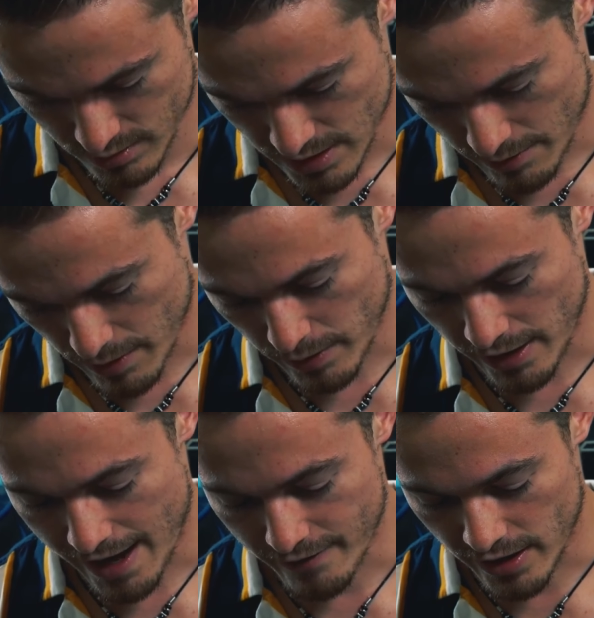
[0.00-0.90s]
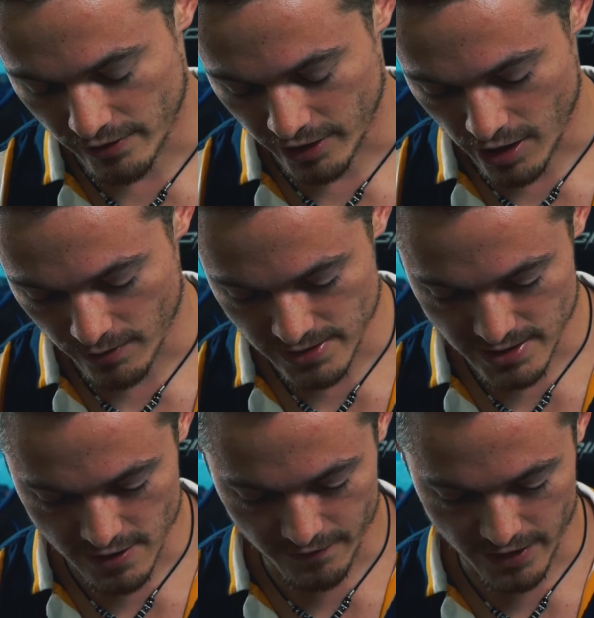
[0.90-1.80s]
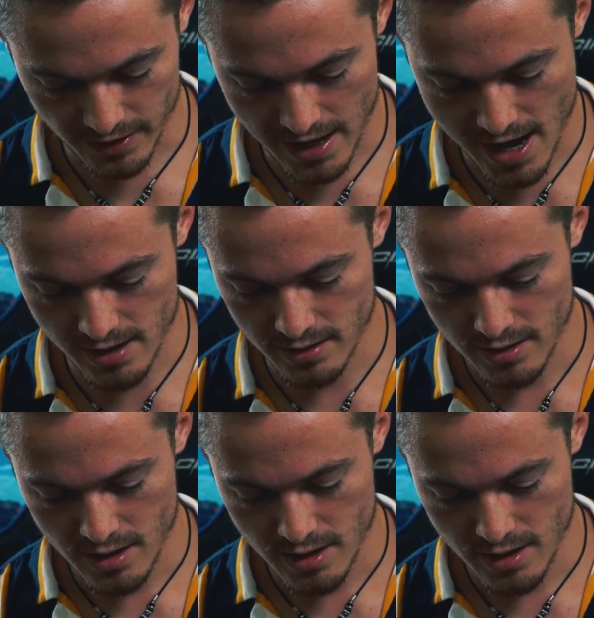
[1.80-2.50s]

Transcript: So that way when you have it on the go and stuff like that.